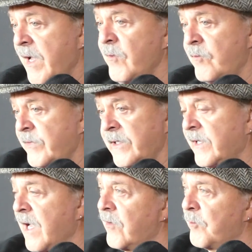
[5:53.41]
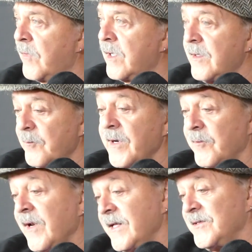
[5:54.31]
I, I didn't count them, but
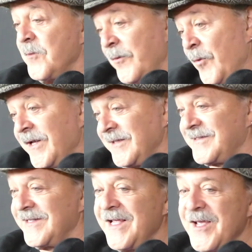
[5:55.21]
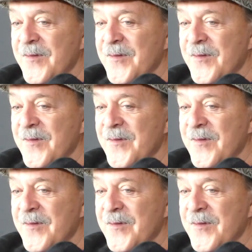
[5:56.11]
I'm glad someone was.